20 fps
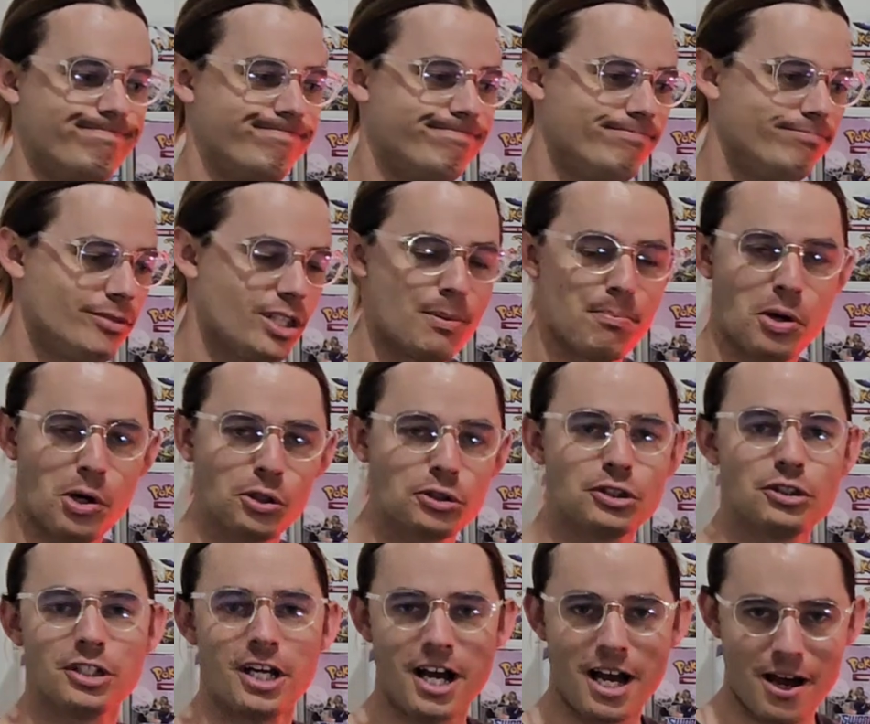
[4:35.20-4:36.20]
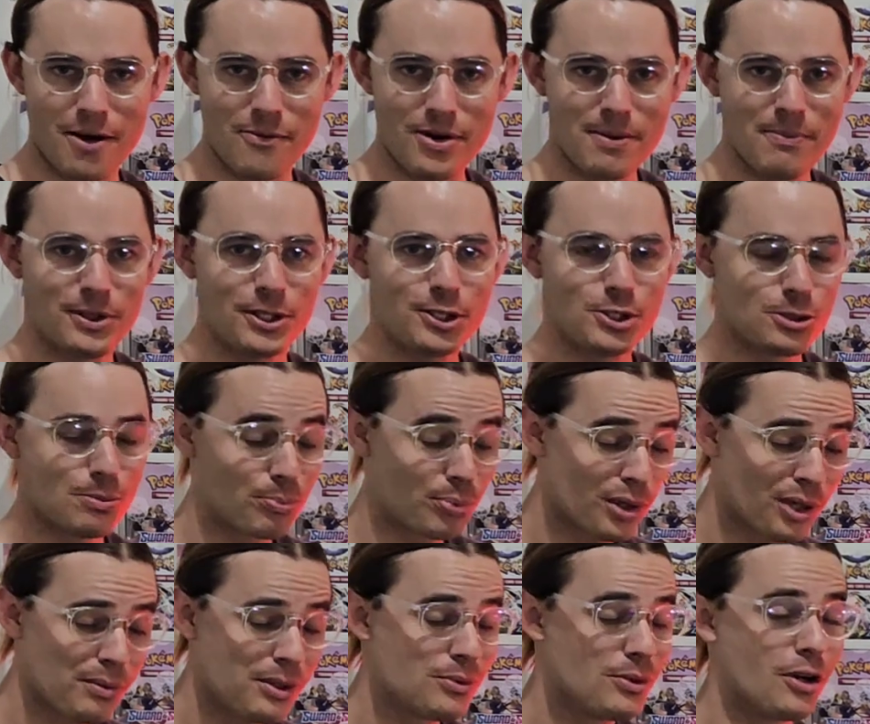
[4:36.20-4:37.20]
The box is a hard one because you
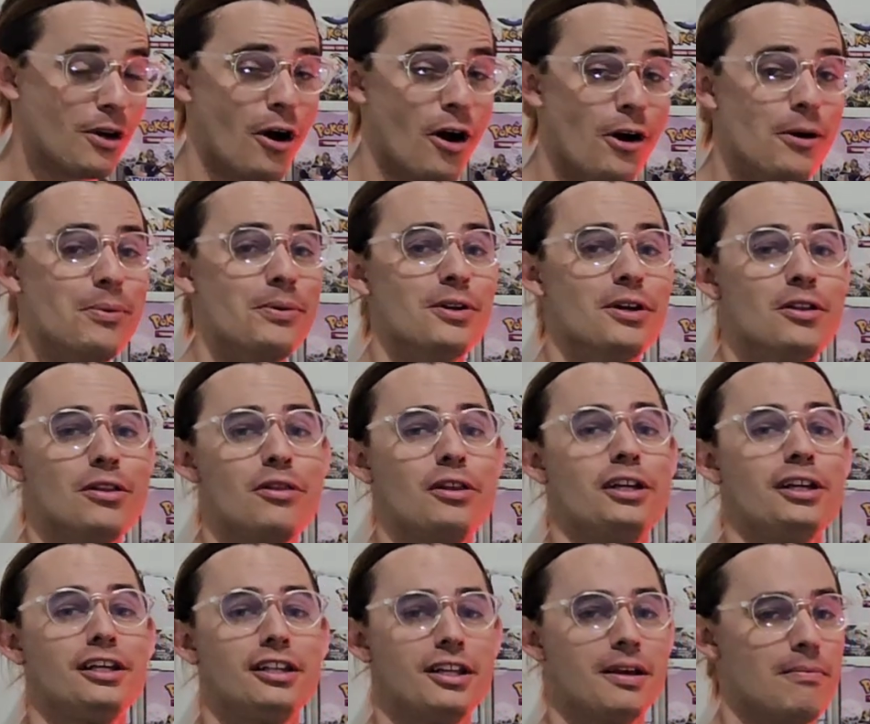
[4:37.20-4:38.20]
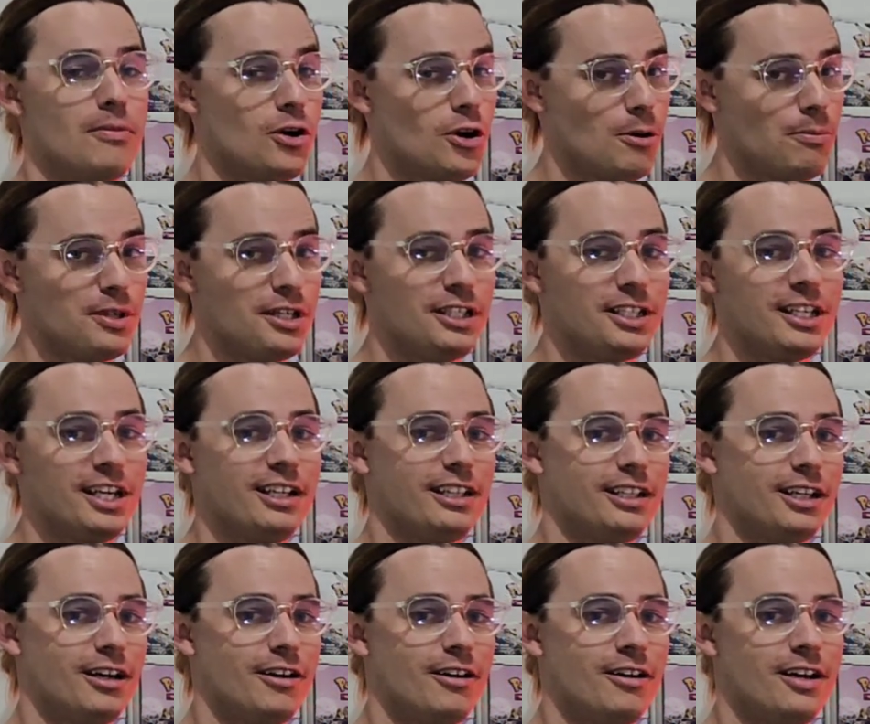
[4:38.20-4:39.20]
probably want to open it thinking there might be a
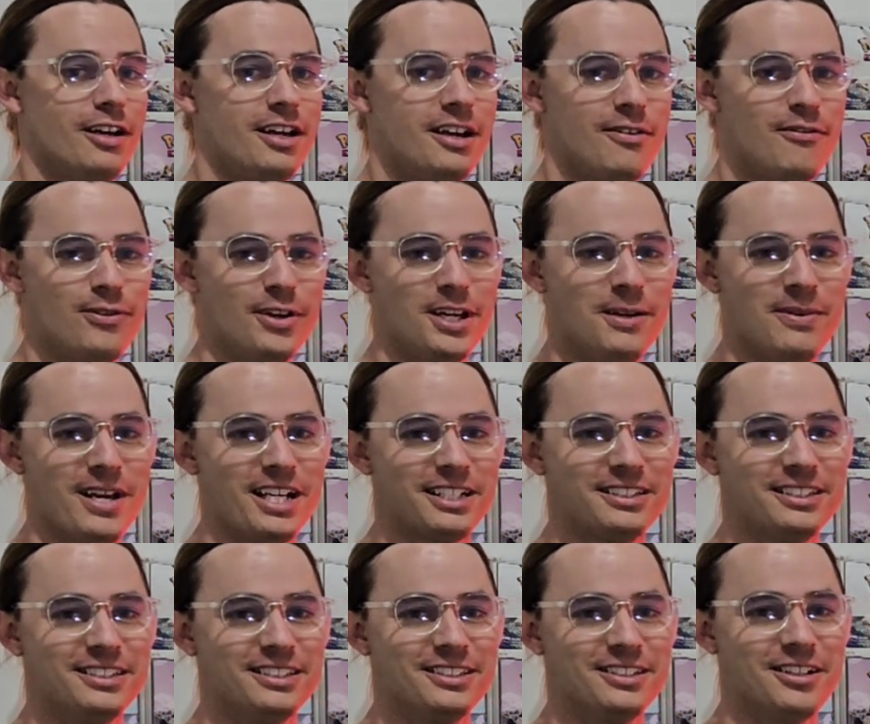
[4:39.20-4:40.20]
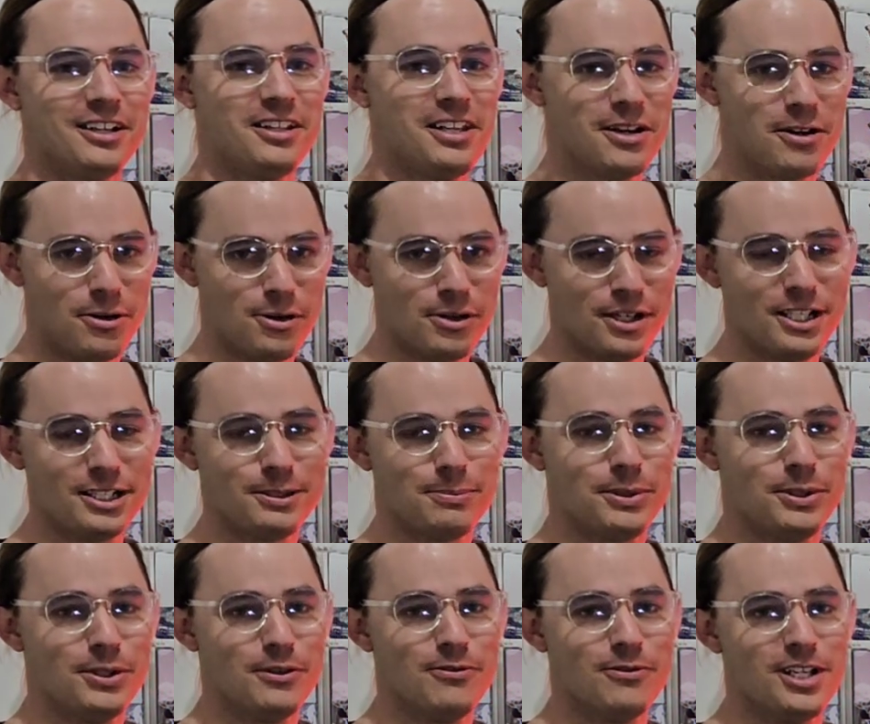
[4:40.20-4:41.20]
Gengar VMAX inside there, or an
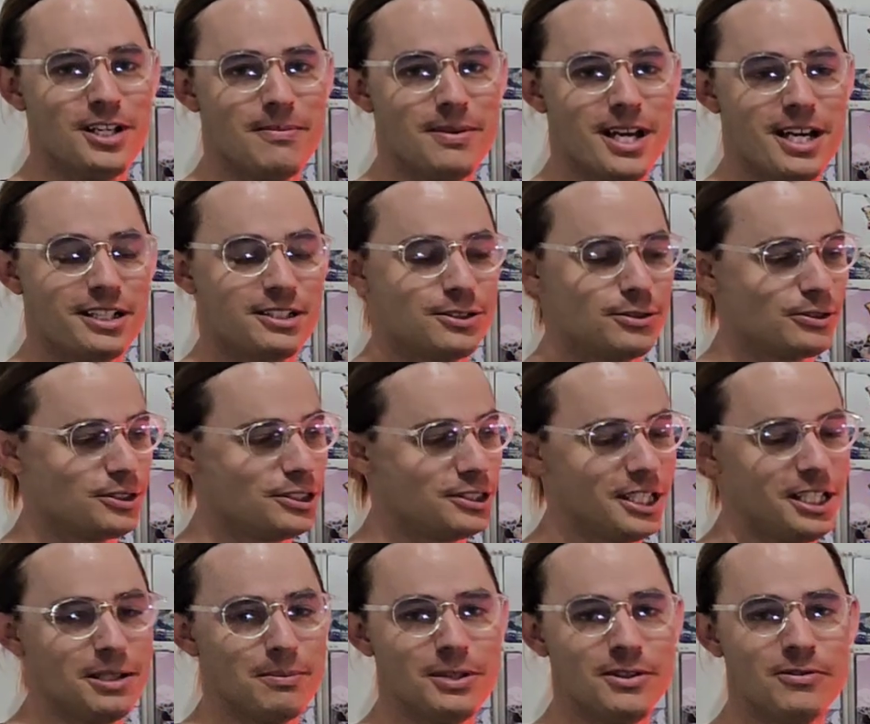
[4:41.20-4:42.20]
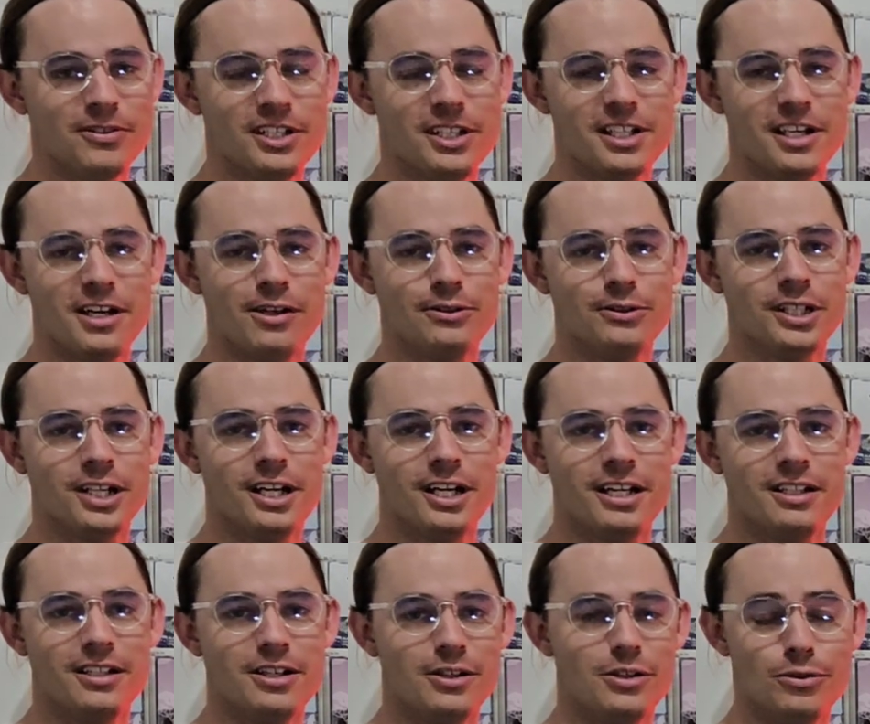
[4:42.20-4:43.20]
Espeon VMAX, or a Celebi V
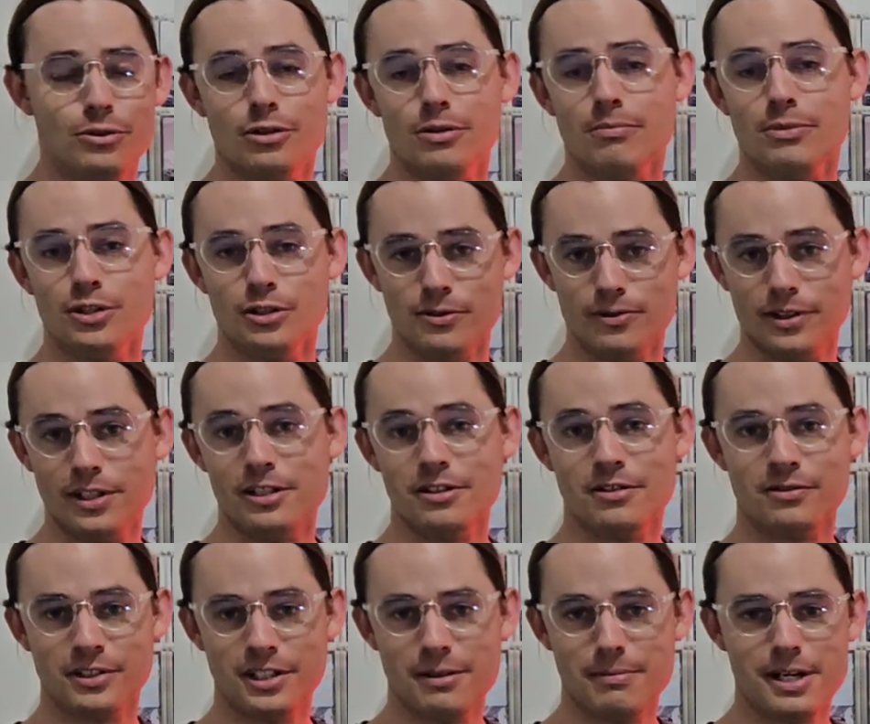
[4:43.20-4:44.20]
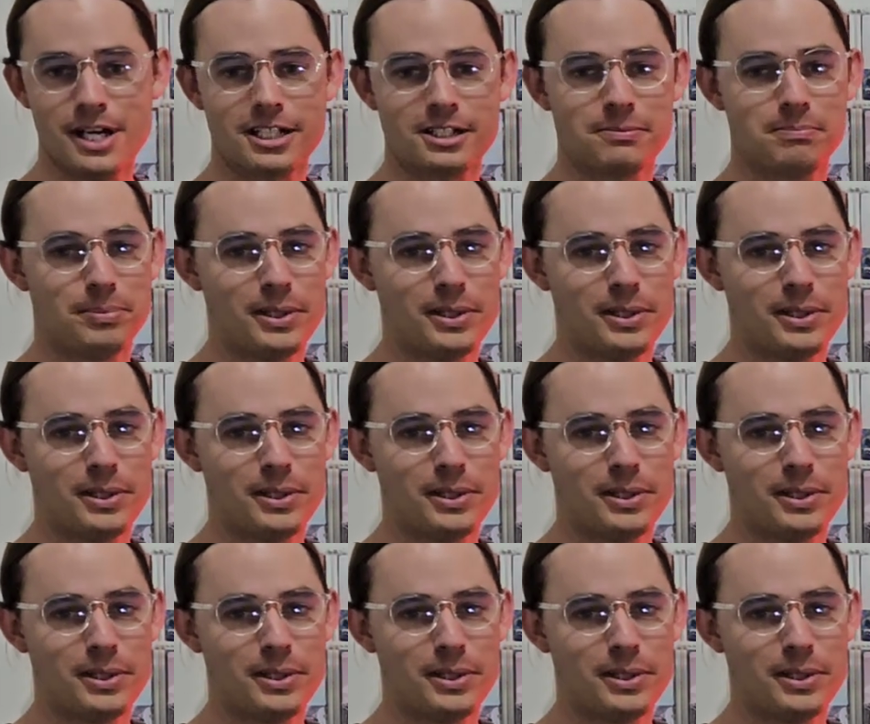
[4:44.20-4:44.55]
Altar, or a Mew V or VMAX.